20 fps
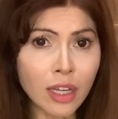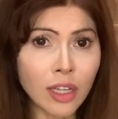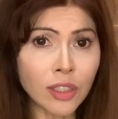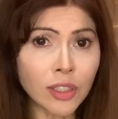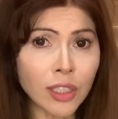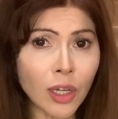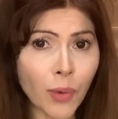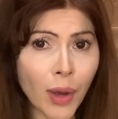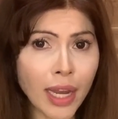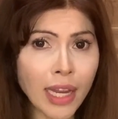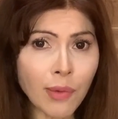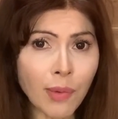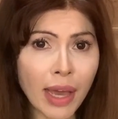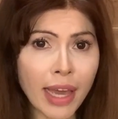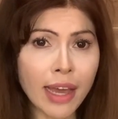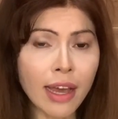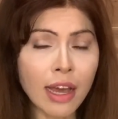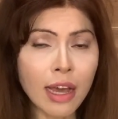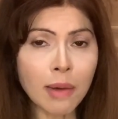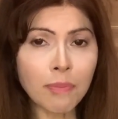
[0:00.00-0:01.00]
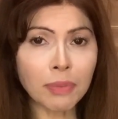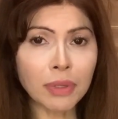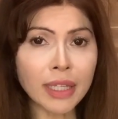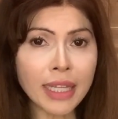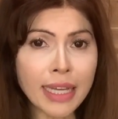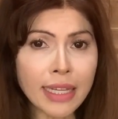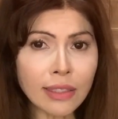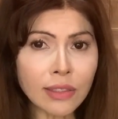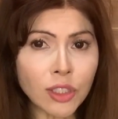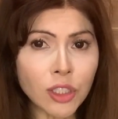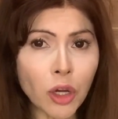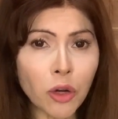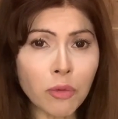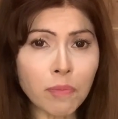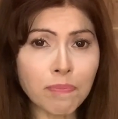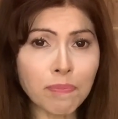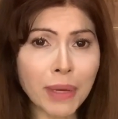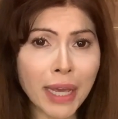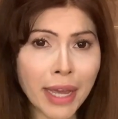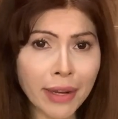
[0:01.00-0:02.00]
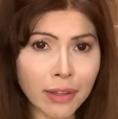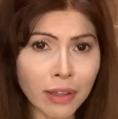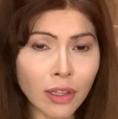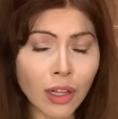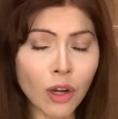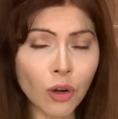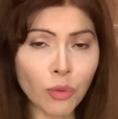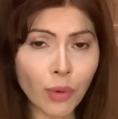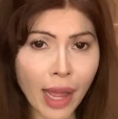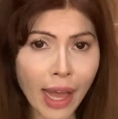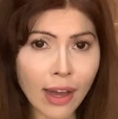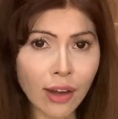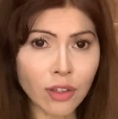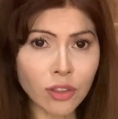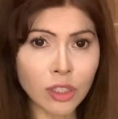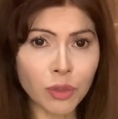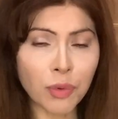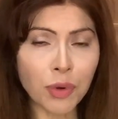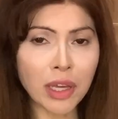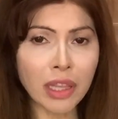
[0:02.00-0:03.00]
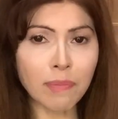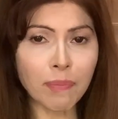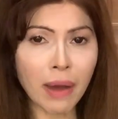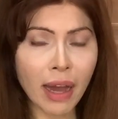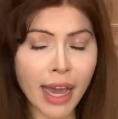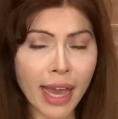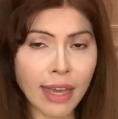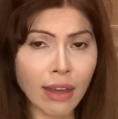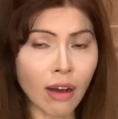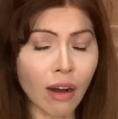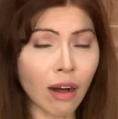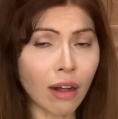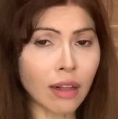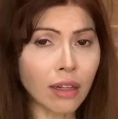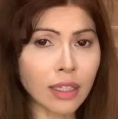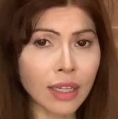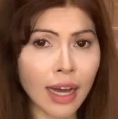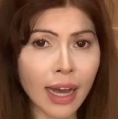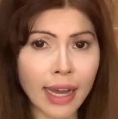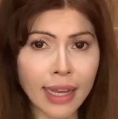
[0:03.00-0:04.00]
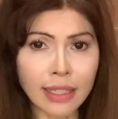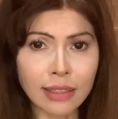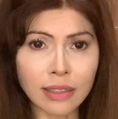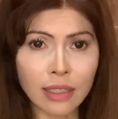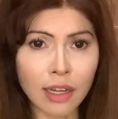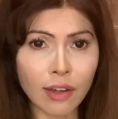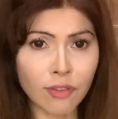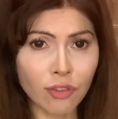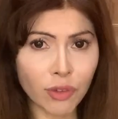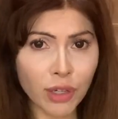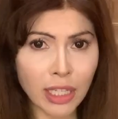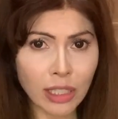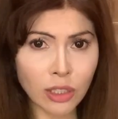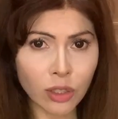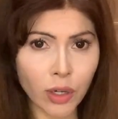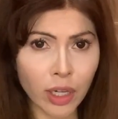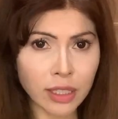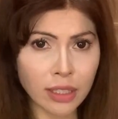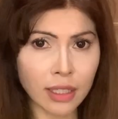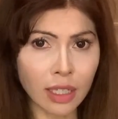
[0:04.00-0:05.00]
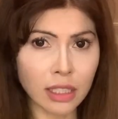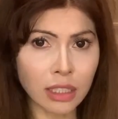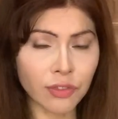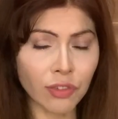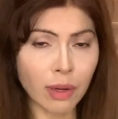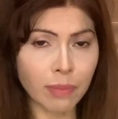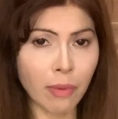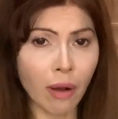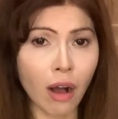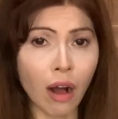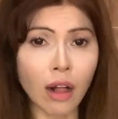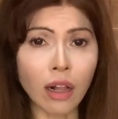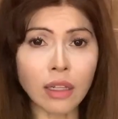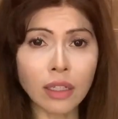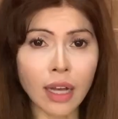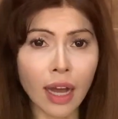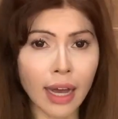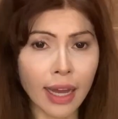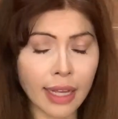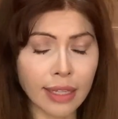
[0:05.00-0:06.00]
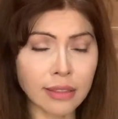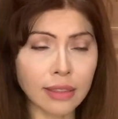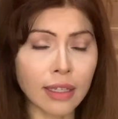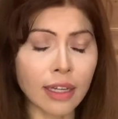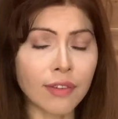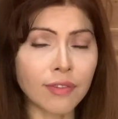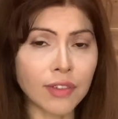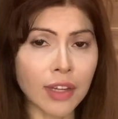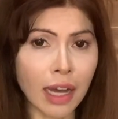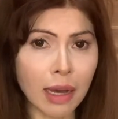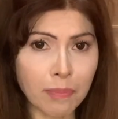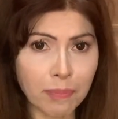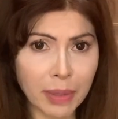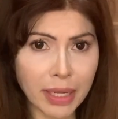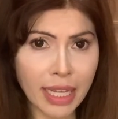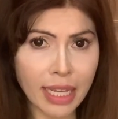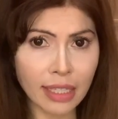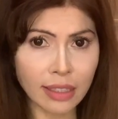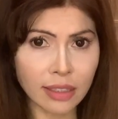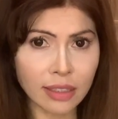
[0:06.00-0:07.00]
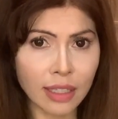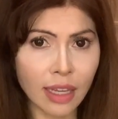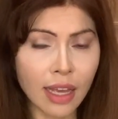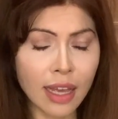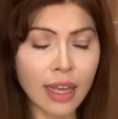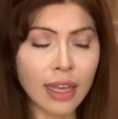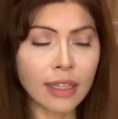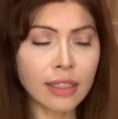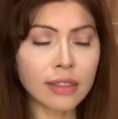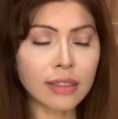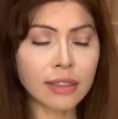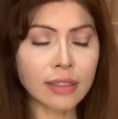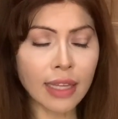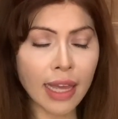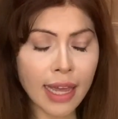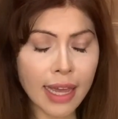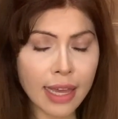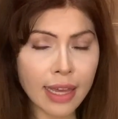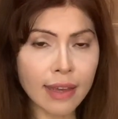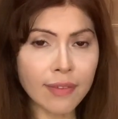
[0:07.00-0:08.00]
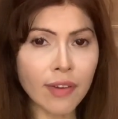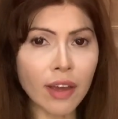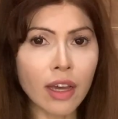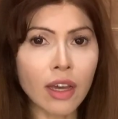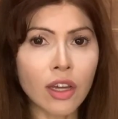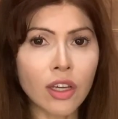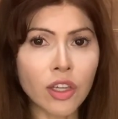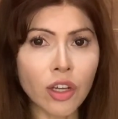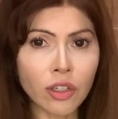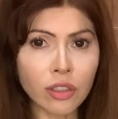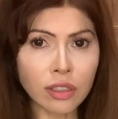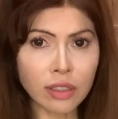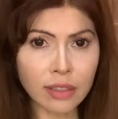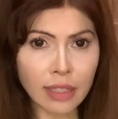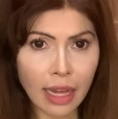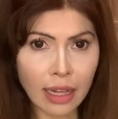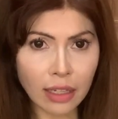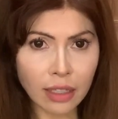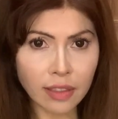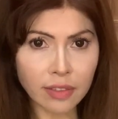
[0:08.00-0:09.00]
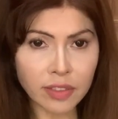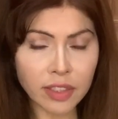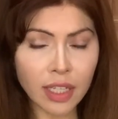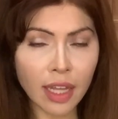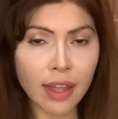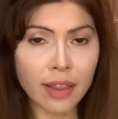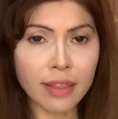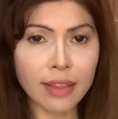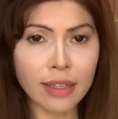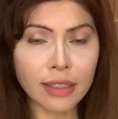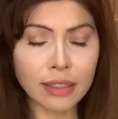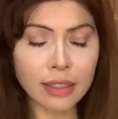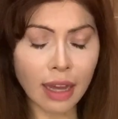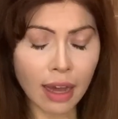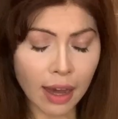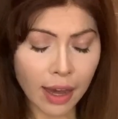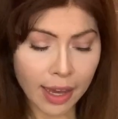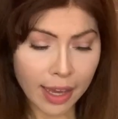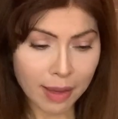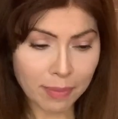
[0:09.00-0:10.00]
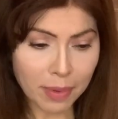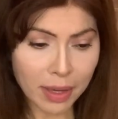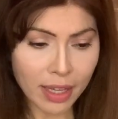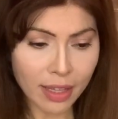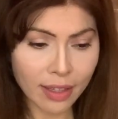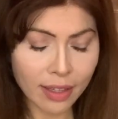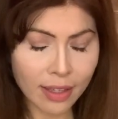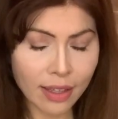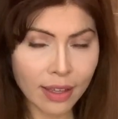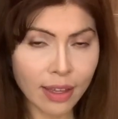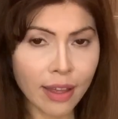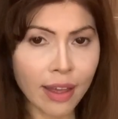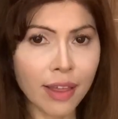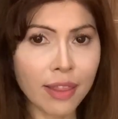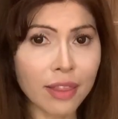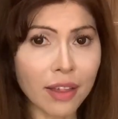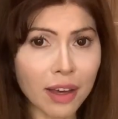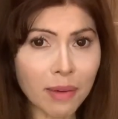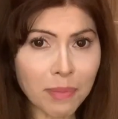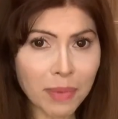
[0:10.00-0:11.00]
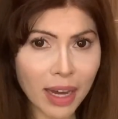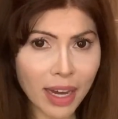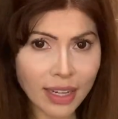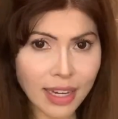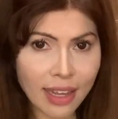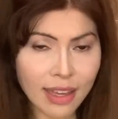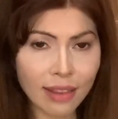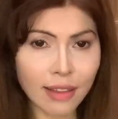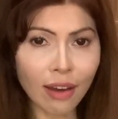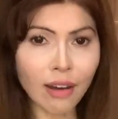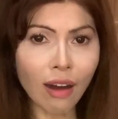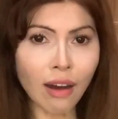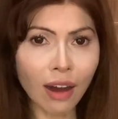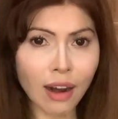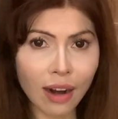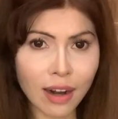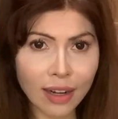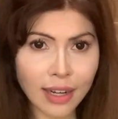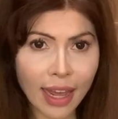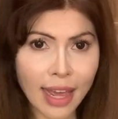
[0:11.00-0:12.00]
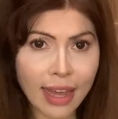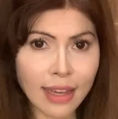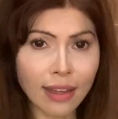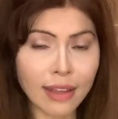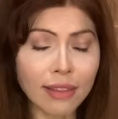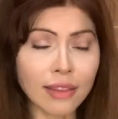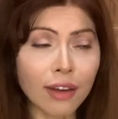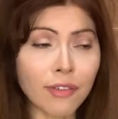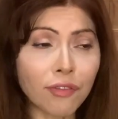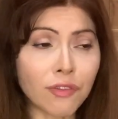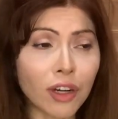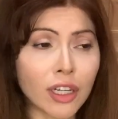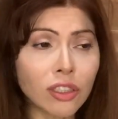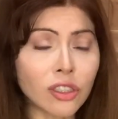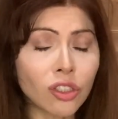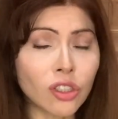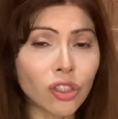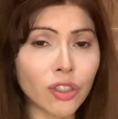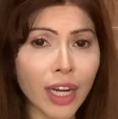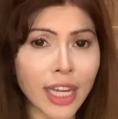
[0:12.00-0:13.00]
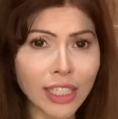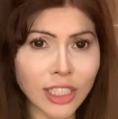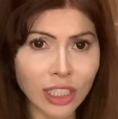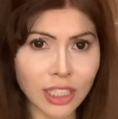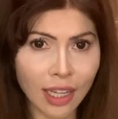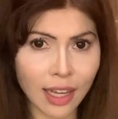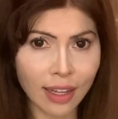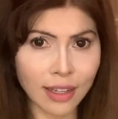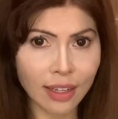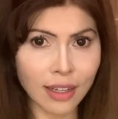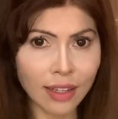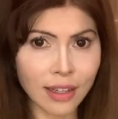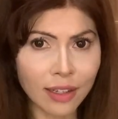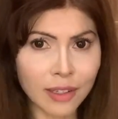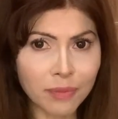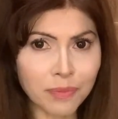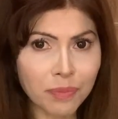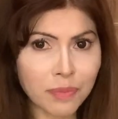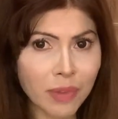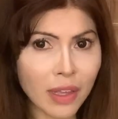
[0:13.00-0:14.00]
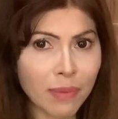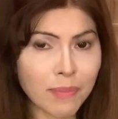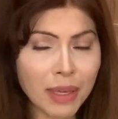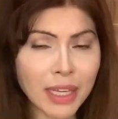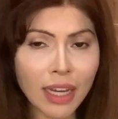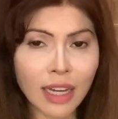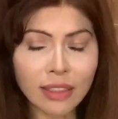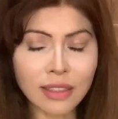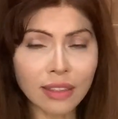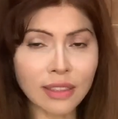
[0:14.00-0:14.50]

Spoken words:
So anyway, please don't piddle around with buying all kinds of resources from all kinds of companies. Save yourselves the time, the money, the heartache, the frustration, because